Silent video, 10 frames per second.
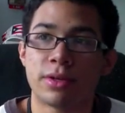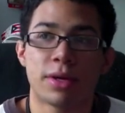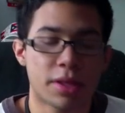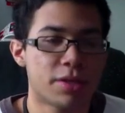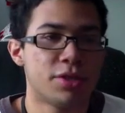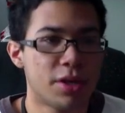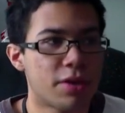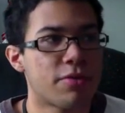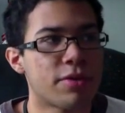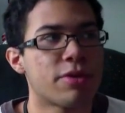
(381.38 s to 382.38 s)
So I think
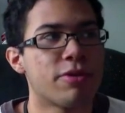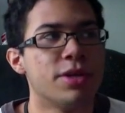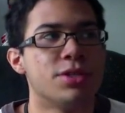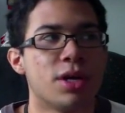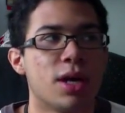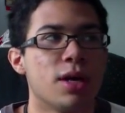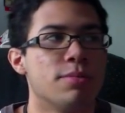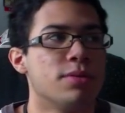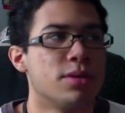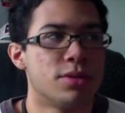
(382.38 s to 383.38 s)
she did a really great
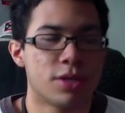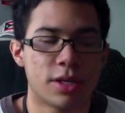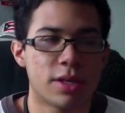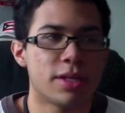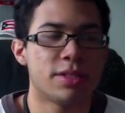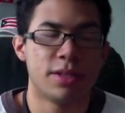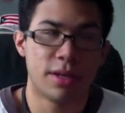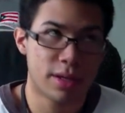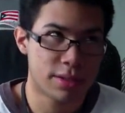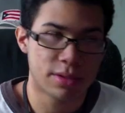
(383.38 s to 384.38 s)
job. John Delancey
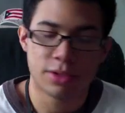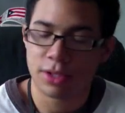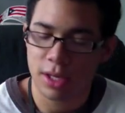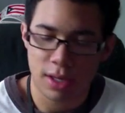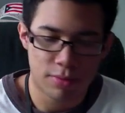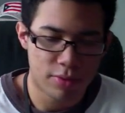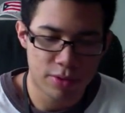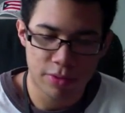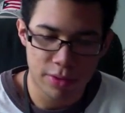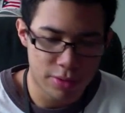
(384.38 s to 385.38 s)
did an excellent job.
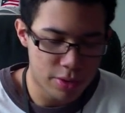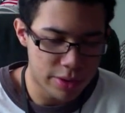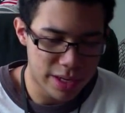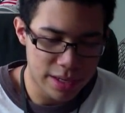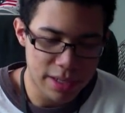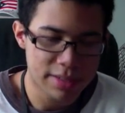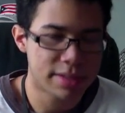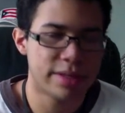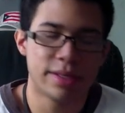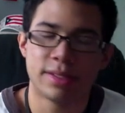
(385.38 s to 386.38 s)
We were going
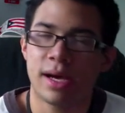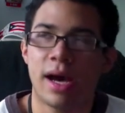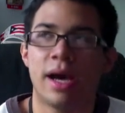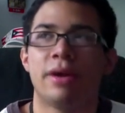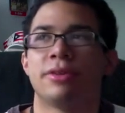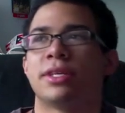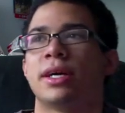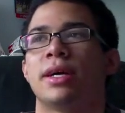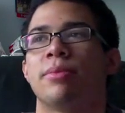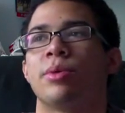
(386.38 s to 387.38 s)
nuts the entire
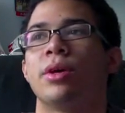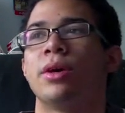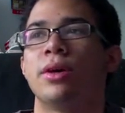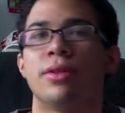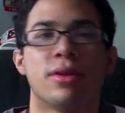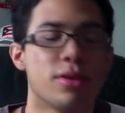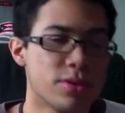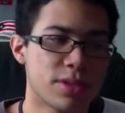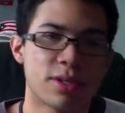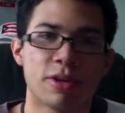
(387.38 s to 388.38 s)
time. The
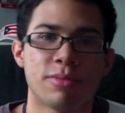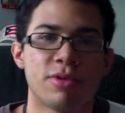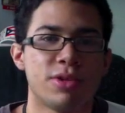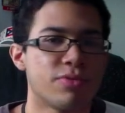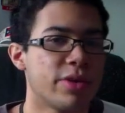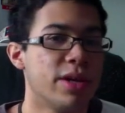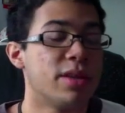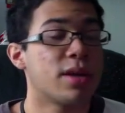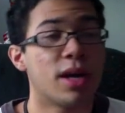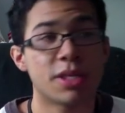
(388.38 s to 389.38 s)
closing ceremonies were
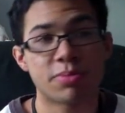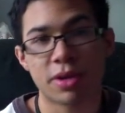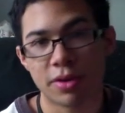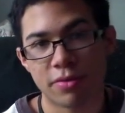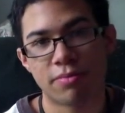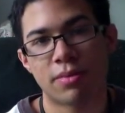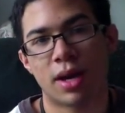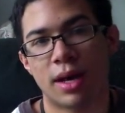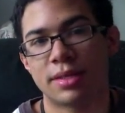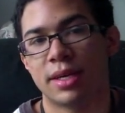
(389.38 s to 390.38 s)
great. The cosplay
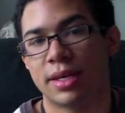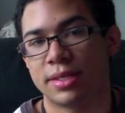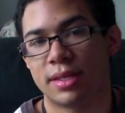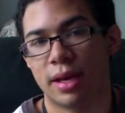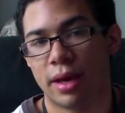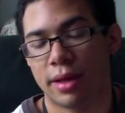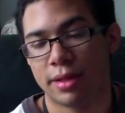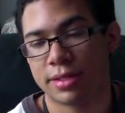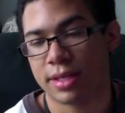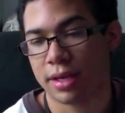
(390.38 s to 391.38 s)
contest
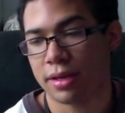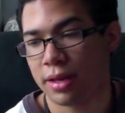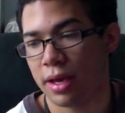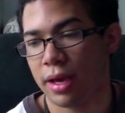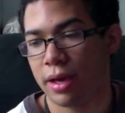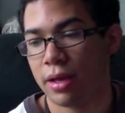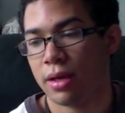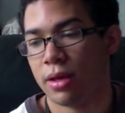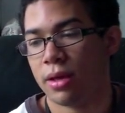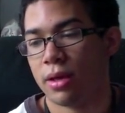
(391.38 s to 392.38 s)
on the second day
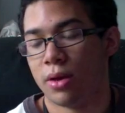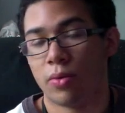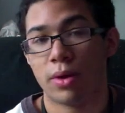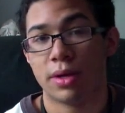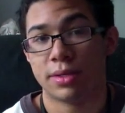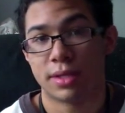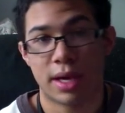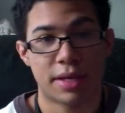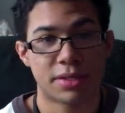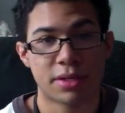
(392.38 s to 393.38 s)
was
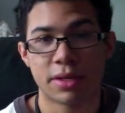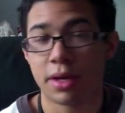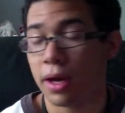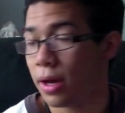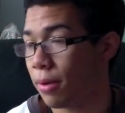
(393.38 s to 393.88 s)
excellent.